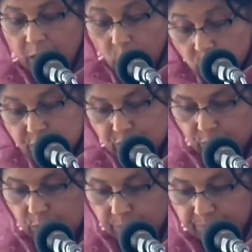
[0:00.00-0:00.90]

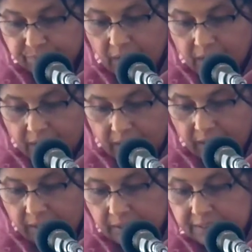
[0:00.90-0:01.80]
Also,
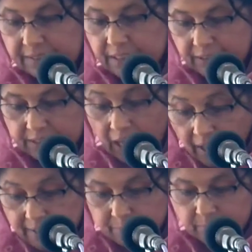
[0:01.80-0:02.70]
the
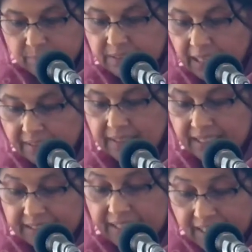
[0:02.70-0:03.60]
time that
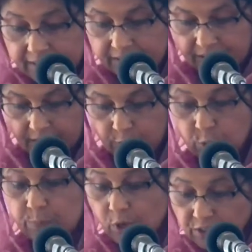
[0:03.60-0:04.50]
it takes
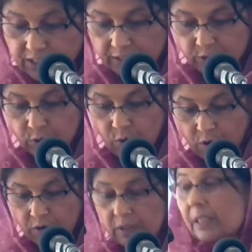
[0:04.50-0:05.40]
to process
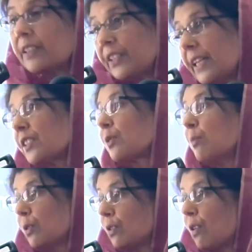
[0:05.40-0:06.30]
awe creates
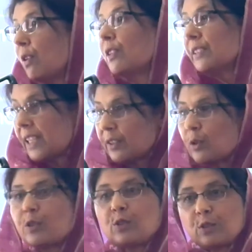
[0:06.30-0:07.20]
more awe. That
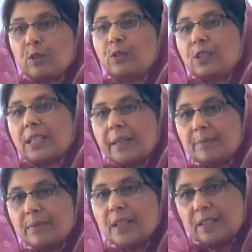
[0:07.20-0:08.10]
also slows
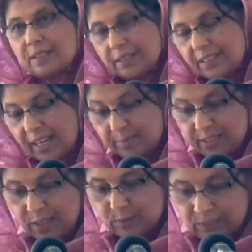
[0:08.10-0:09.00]
time
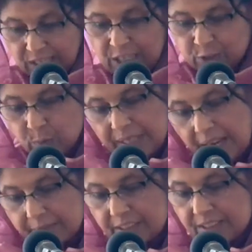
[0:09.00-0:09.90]
down. So we
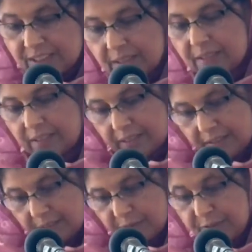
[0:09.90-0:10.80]
have this
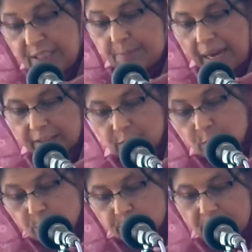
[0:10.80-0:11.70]
feedback
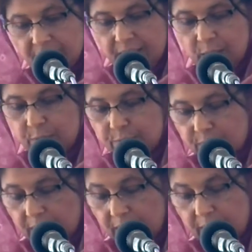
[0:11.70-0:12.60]
loop of
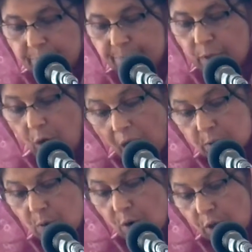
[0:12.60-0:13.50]

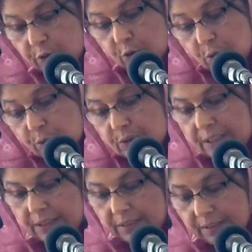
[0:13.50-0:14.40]
how awe, through
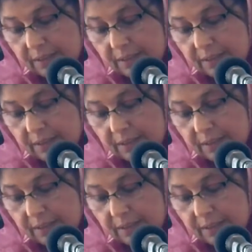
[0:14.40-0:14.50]
the